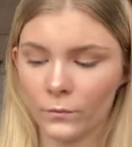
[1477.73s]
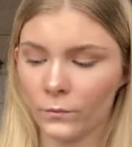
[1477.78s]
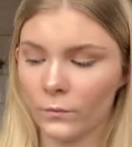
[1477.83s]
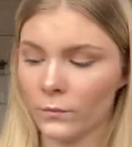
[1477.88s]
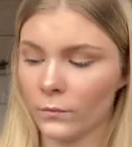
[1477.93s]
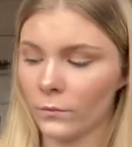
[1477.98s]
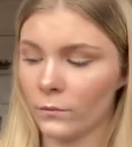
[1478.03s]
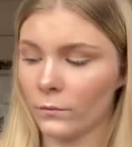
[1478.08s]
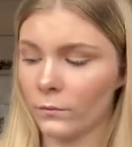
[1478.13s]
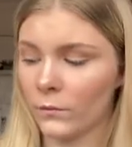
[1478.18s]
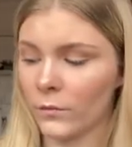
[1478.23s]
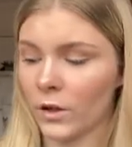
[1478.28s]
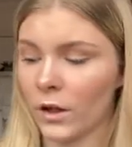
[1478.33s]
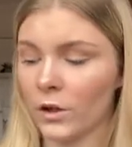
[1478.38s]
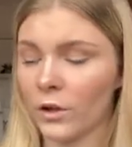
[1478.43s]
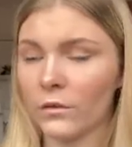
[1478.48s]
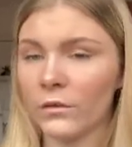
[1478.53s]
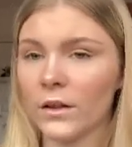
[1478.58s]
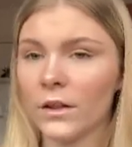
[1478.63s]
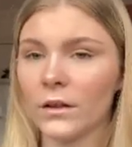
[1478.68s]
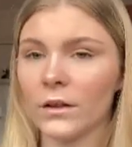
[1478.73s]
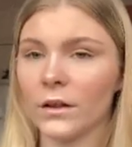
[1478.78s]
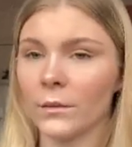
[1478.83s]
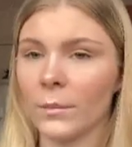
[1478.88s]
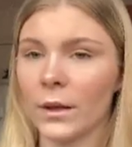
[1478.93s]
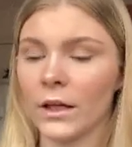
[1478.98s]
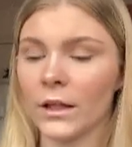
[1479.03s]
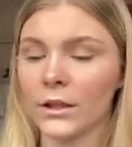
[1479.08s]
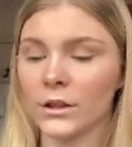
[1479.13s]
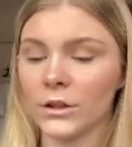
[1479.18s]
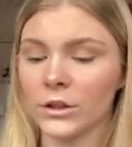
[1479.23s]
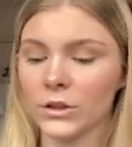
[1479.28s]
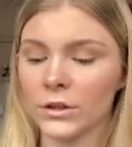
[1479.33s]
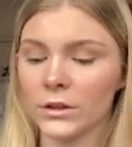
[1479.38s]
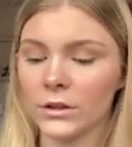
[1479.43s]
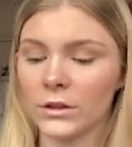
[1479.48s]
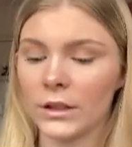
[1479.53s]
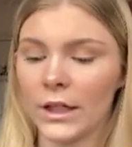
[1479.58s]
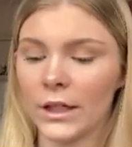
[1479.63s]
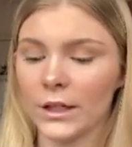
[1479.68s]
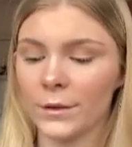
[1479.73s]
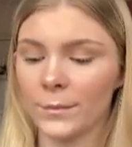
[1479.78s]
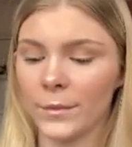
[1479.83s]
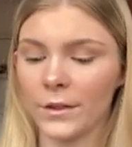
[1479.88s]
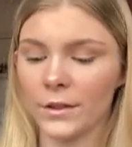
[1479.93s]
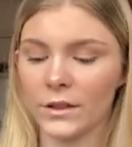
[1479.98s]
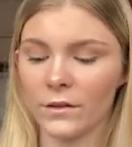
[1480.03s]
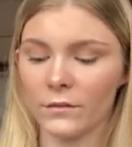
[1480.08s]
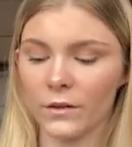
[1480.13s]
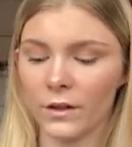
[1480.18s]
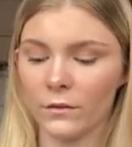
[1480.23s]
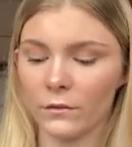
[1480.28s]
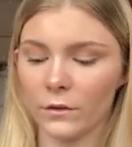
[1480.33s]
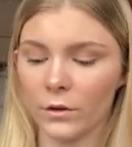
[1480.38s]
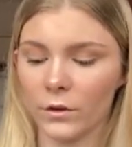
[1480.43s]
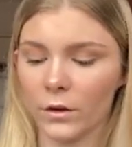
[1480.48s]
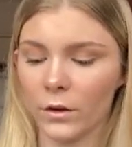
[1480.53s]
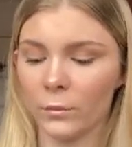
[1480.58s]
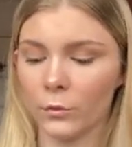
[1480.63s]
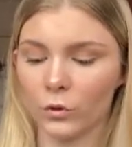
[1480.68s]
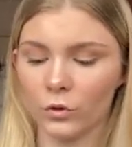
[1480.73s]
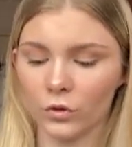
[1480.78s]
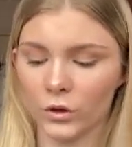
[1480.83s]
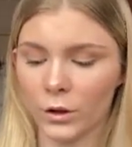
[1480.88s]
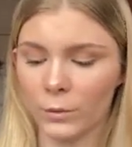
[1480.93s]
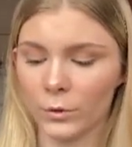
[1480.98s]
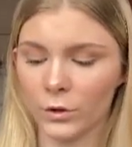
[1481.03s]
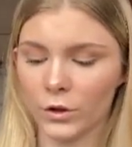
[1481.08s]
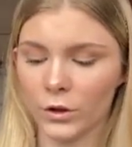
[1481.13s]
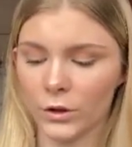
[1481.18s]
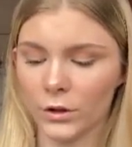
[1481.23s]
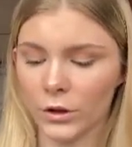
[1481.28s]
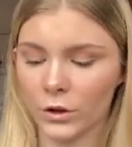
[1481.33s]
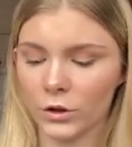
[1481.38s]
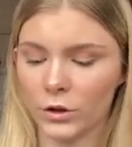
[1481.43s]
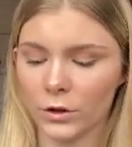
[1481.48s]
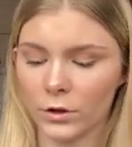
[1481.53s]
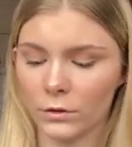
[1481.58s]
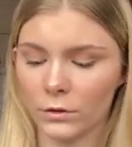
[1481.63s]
I don't think the palette's that expensive either. I'm not sure how much it is actually.